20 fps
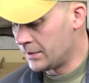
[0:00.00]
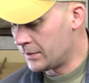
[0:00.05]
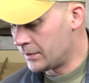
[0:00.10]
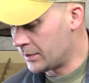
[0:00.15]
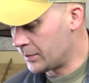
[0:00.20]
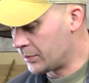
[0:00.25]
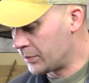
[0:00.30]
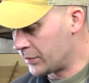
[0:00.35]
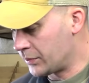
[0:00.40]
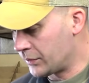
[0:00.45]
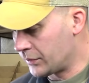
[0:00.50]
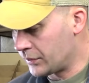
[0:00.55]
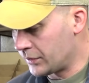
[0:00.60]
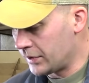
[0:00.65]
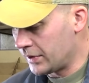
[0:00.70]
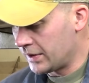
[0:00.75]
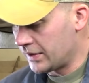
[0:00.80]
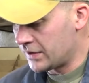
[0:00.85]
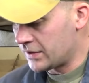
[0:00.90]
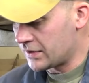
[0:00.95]
On a
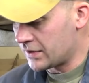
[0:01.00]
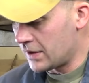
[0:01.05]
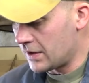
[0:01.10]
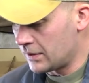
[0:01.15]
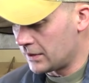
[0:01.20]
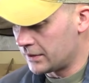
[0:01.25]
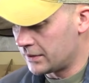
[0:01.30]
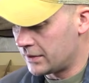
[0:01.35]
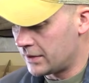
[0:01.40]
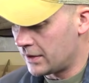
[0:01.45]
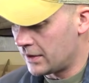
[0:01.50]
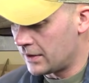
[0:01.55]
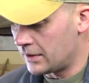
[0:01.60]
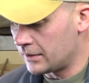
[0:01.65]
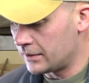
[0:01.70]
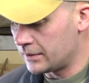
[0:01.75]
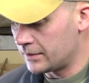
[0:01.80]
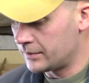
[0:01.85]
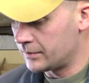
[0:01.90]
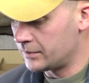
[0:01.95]
pretty solid
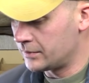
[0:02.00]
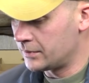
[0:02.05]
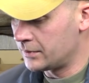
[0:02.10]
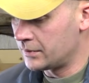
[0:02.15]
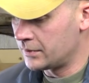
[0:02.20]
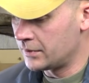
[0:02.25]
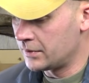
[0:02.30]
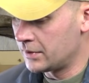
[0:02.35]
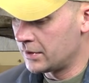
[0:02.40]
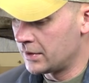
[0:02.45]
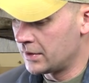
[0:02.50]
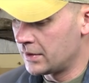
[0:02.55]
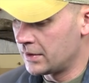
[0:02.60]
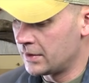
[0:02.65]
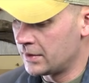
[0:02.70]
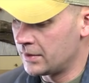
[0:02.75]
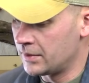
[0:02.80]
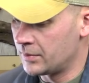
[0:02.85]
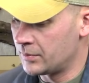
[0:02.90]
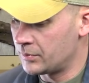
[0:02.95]
collar.
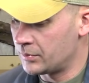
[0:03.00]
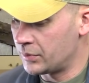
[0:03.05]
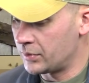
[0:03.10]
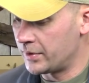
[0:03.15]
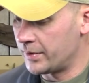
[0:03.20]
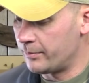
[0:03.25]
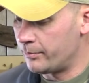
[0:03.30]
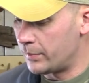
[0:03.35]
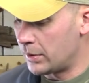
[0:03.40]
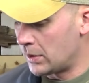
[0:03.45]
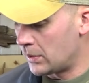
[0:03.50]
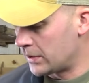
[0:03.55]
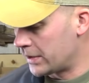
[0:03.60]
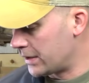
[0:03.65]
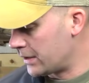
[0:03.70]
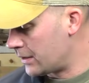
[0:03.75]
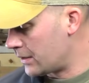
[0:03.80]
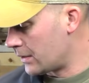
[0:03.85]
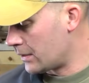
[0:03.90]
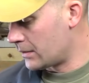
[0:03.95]
Pretty
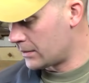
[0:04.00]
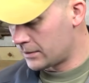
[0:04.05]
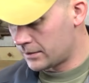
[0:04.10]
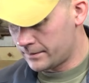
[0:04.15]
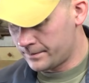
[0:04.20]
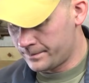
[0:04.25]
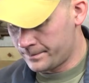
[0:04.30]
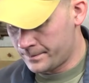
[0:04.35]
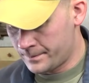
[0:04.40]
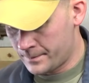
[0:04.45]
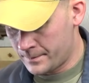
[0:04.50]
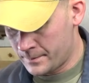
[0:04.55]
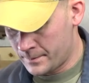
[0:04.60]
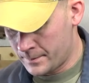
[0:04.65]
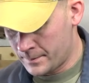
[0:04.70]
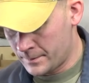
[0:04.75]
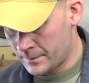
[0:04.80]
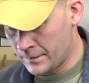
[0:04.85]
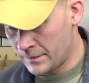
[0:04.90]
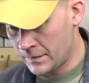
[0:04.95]
bulky collar,
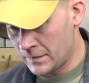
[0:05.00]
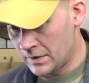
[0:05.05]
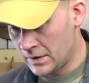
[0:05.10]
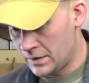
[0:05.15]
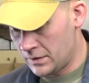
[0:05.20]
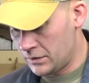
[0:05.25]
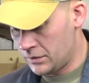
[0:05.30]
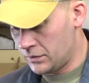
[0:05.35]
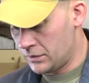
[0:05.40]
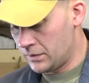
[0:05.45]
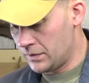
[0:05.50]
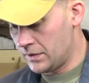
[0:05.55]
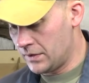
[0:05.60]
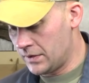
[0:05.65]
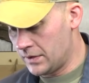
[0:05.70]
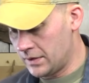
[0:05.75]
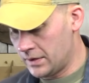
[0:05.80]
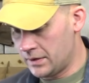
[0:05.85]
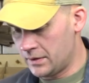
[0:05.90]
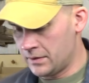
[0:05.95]
I should
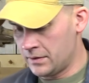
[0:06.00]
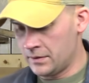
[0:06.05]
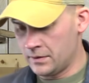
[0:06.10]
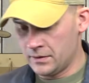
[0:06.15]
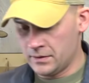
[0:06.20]
say.